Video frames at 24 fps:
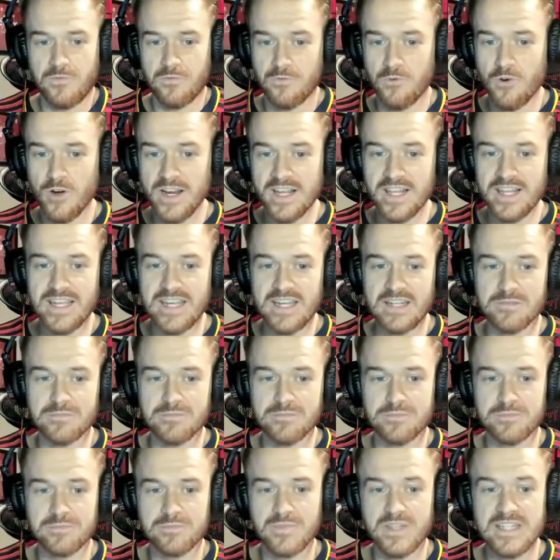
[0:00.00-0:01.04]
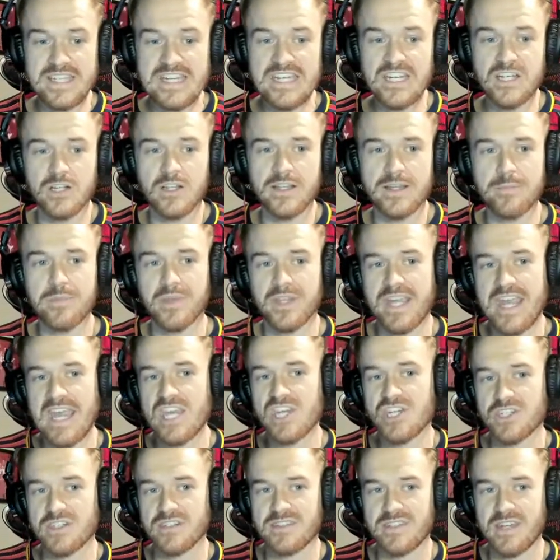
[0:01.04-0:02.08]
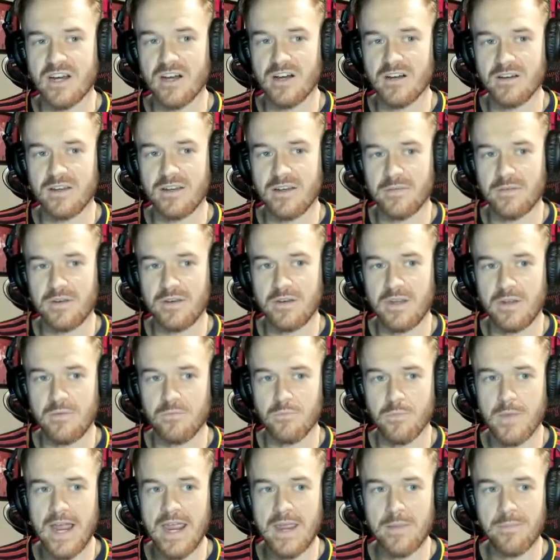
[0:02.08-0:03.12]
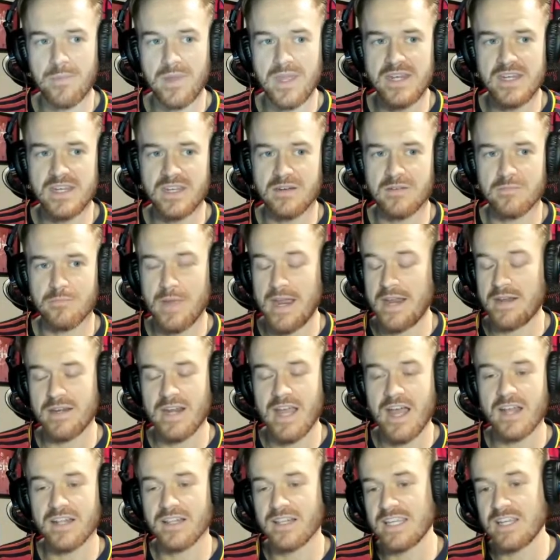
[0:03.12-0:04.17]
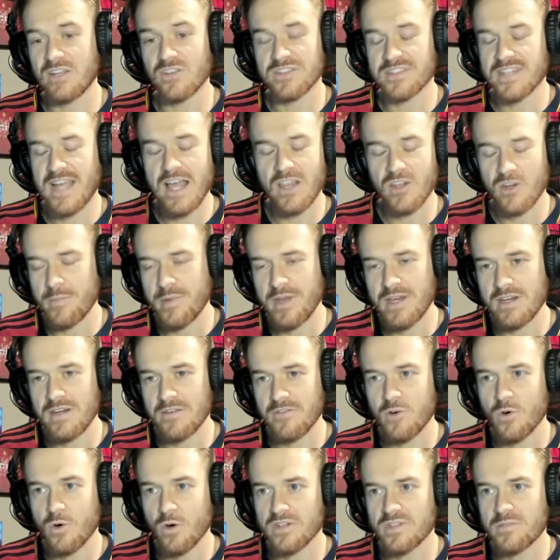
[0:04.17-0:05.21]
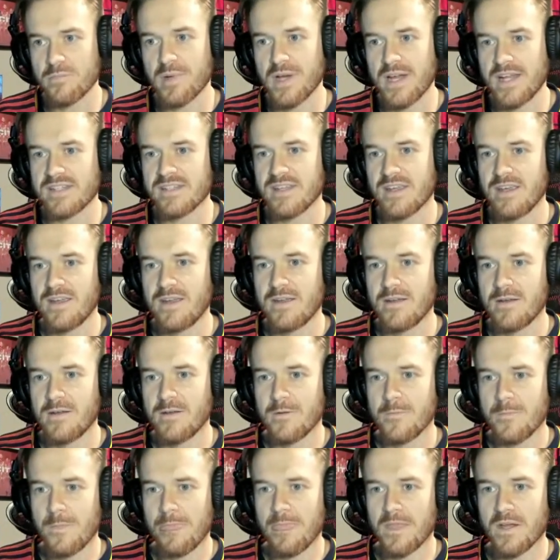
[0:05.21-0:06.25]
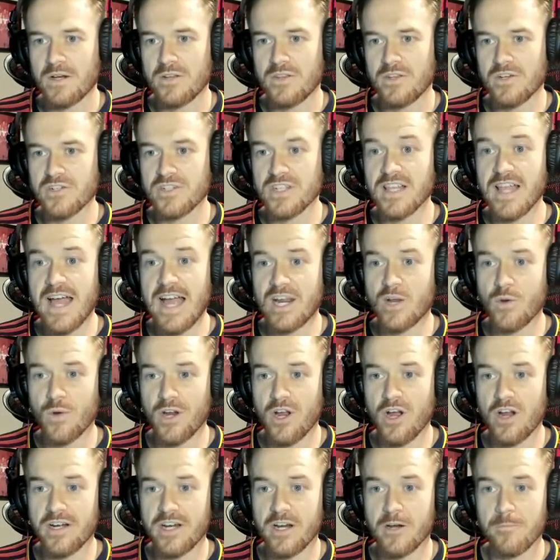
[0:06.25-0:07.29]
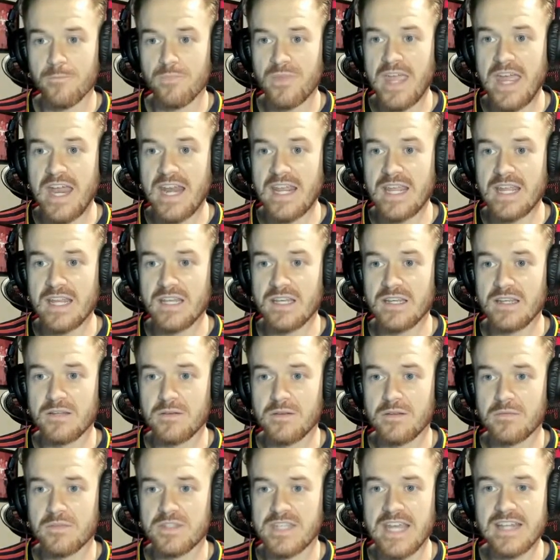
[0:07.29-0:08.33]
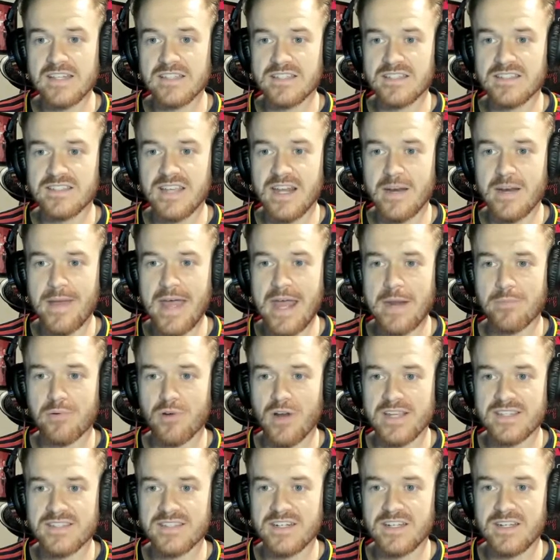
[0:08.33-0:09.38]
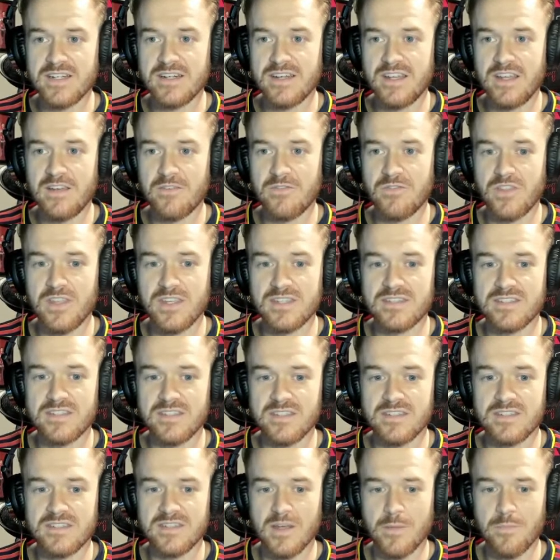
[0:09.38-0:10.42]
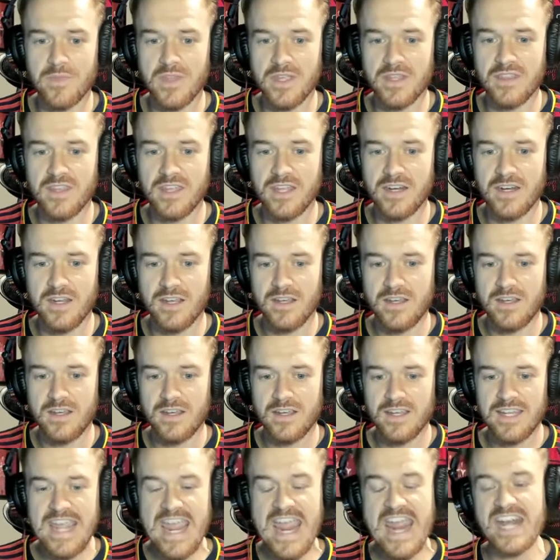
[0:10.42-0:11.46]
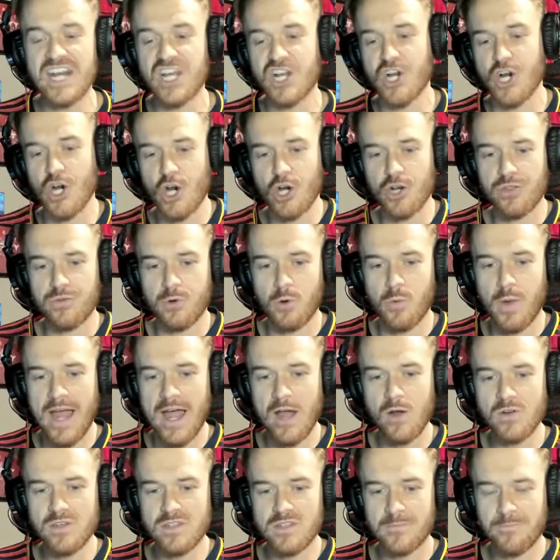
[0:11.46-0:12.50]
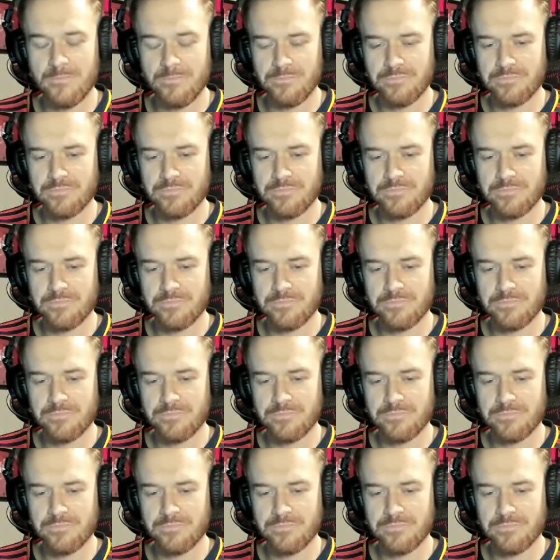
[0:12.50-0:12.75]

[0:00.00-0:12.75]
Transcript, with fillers: really legal implications there in in my opinion my non-legal scholar opinion of course but th- there's a lot going on here and it tends to set a bad precedent if this is something that can occur throughout